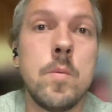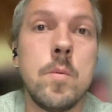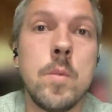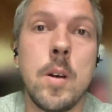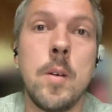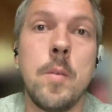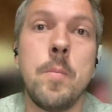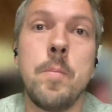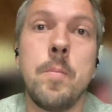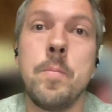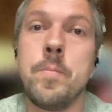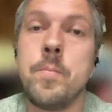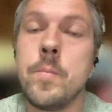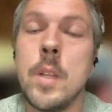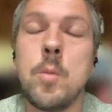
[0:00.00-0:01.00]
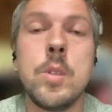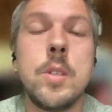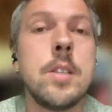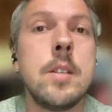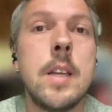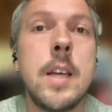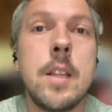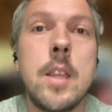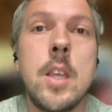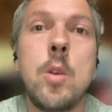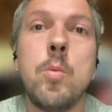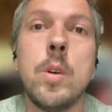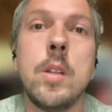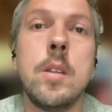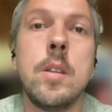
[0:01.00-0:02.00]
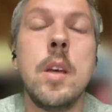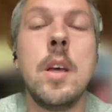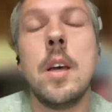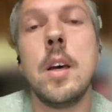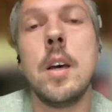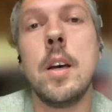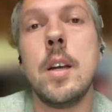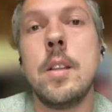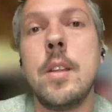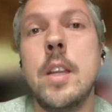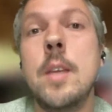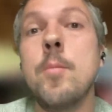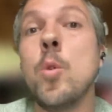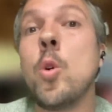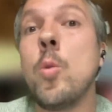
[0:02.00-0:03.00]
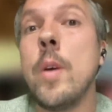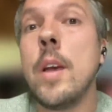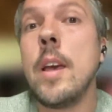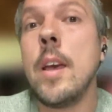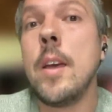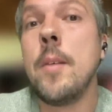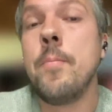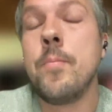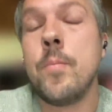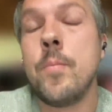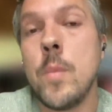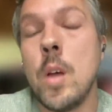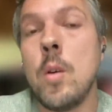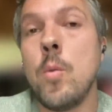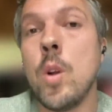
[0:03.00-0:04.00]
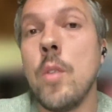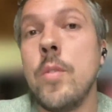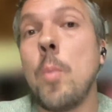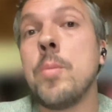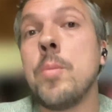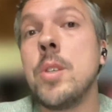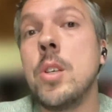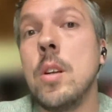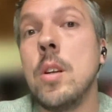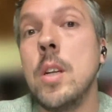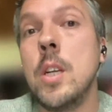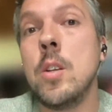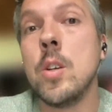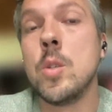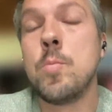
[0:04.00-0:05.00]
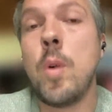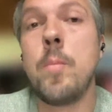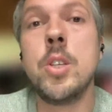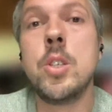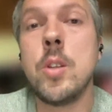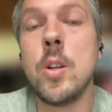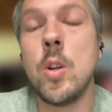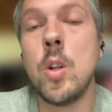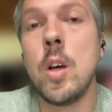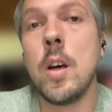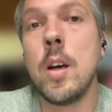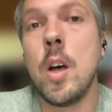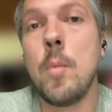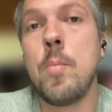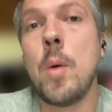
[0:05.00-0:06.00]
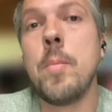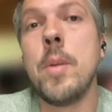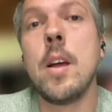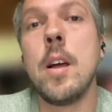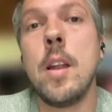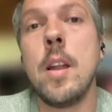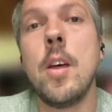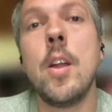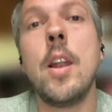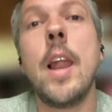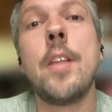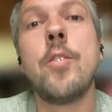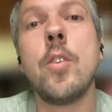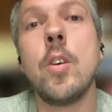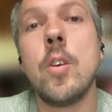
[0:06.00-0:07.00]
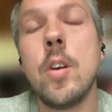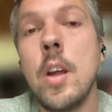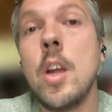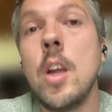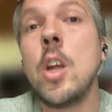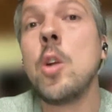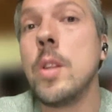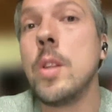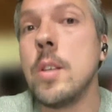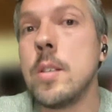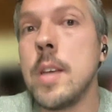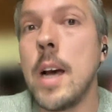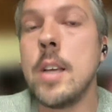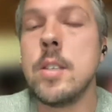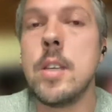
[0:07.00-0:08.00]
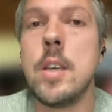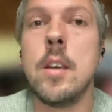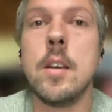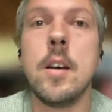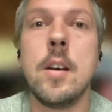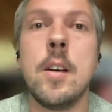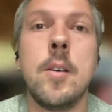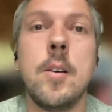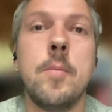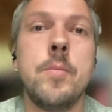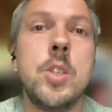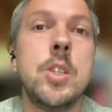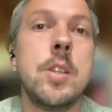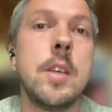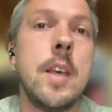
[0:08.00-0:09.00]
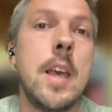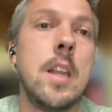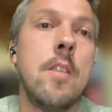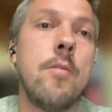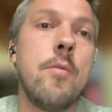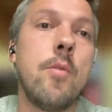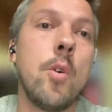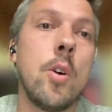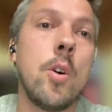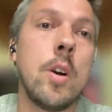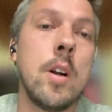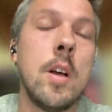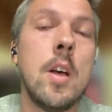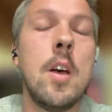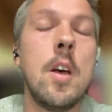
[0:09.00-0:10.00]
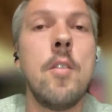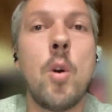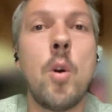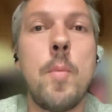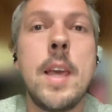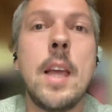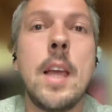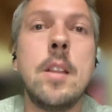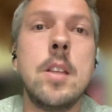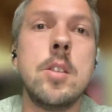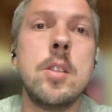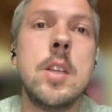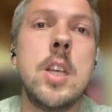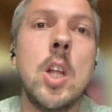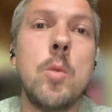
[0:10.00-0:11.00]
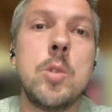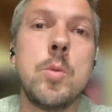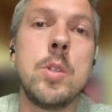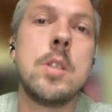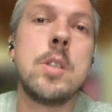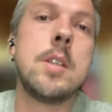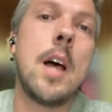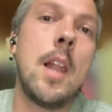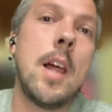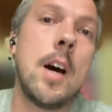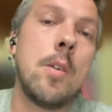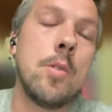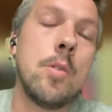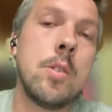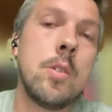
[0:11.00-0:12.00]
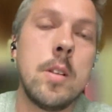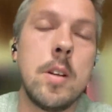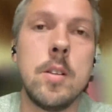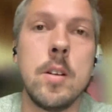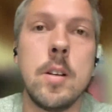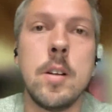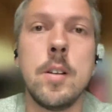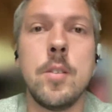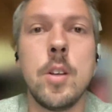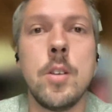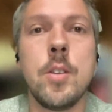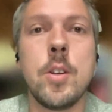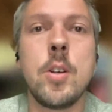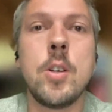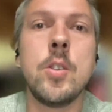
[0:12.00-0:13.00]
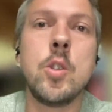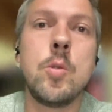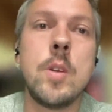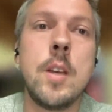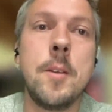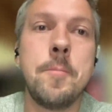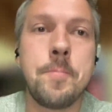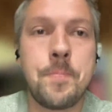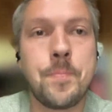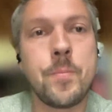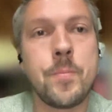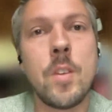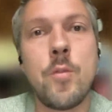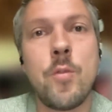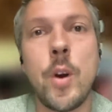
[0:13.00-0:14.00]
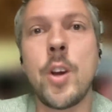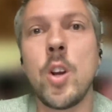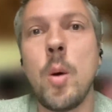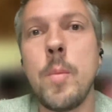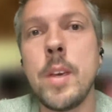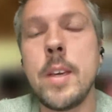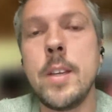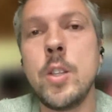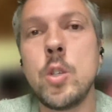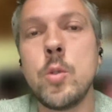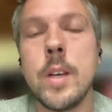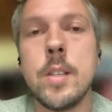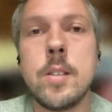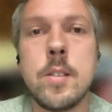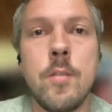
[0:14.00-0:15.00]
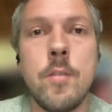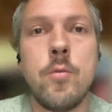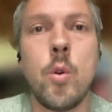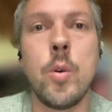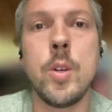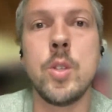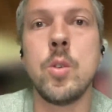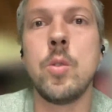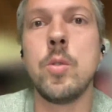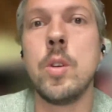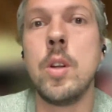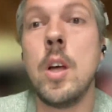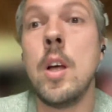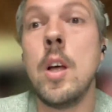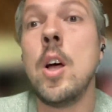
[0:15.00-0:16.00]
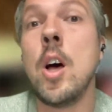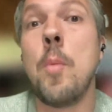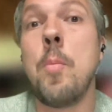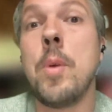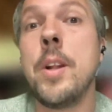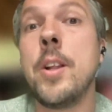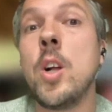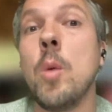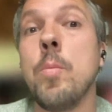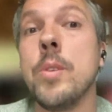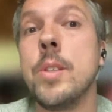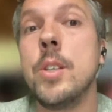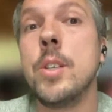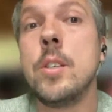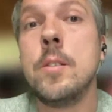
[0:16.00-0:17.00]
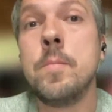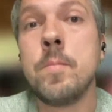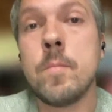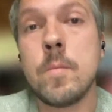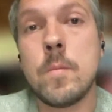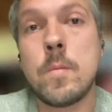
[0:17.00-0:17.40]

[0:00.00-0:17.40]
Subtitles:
It was yesterday, I think, when Denis Mukwege, one of the opposition leaders, published a public letter criticizing Tshisekedi for making this deal, which would sell out the country for economic interest and for his own political position.